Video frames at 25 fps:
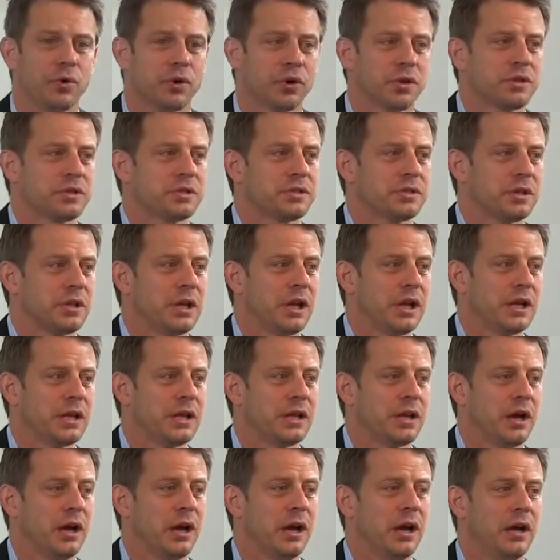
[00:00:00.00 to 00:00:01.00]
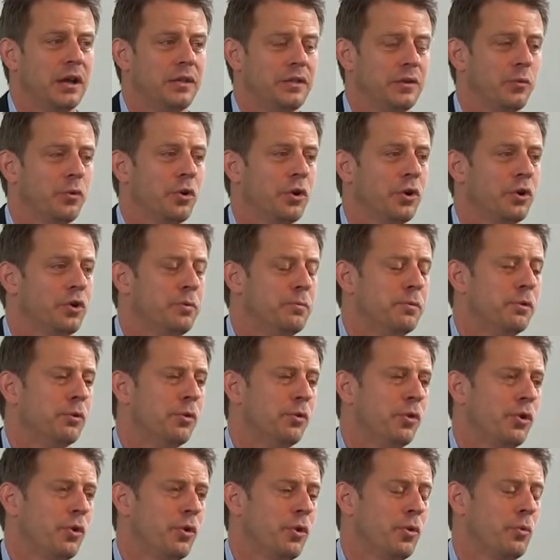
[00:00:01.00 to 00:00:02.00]
works like uh, the Uber
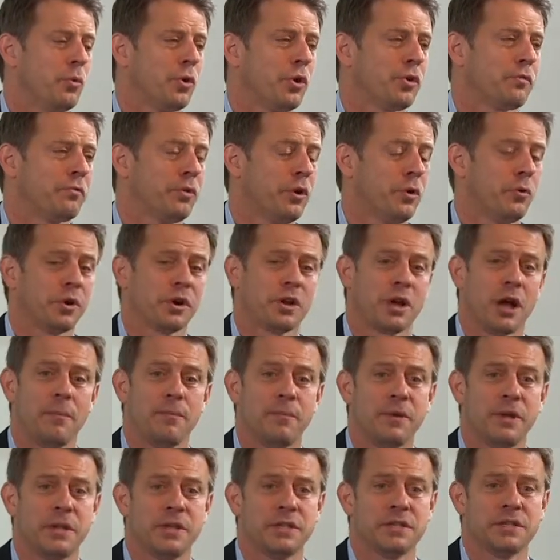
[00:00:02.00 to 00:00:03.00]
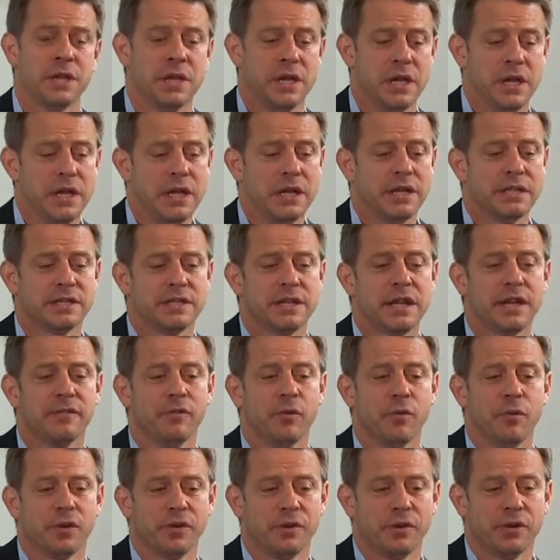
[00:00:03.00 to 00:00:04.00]
workflow, where companies, instead
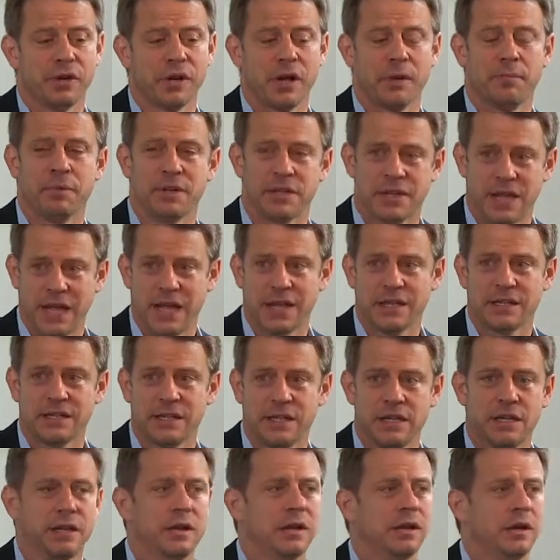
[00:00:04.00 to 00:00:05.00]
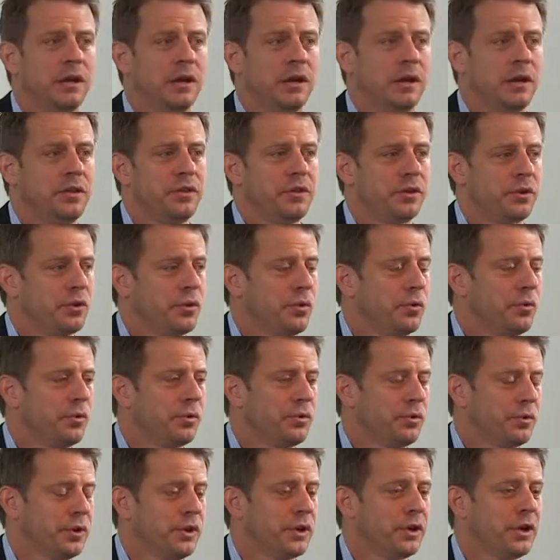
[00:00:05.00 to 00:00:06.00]
of ordering up a taxi, they're
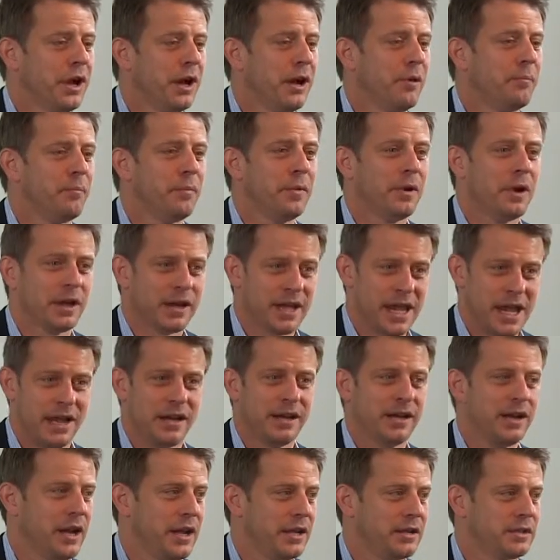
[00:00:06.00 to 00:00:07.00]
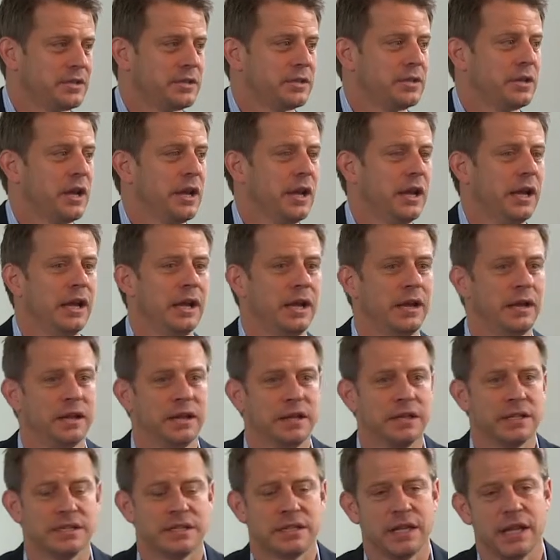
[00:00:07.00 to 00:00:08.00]
ordering up candidates.
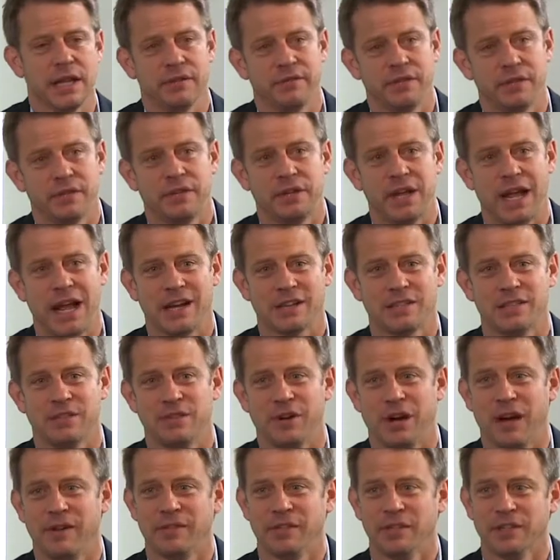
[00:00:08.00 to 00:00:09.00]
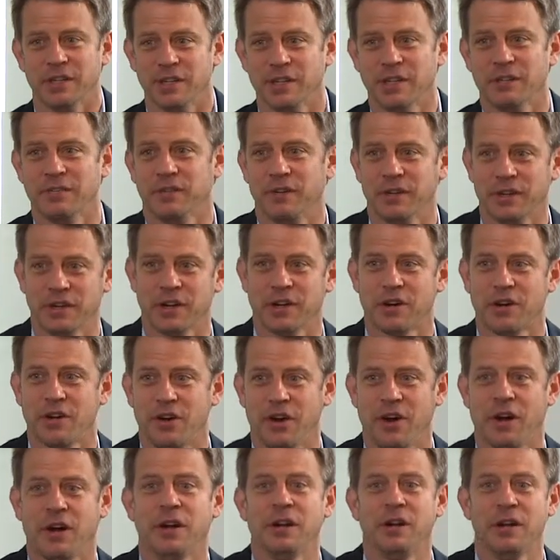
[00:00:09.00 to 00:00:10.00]
And instead of a taxi driver delivering a
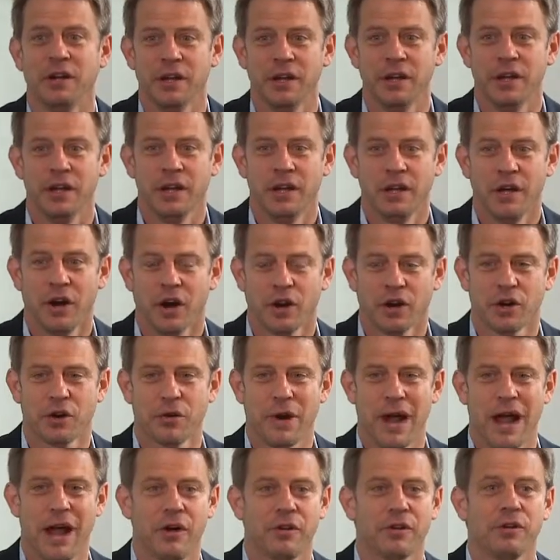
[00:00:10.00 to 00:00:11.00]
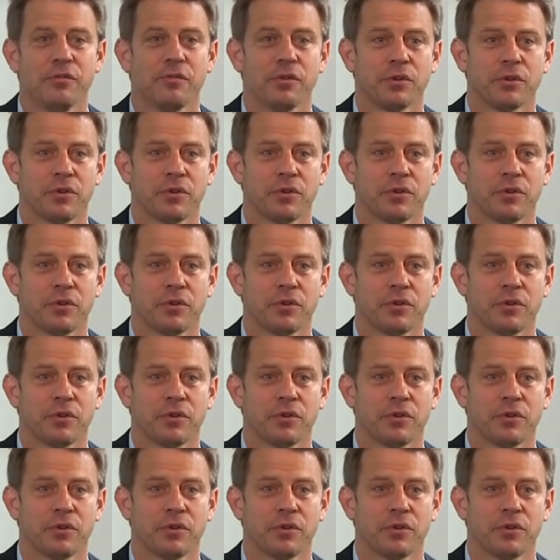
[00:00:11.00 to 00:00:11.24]
car, our crowd of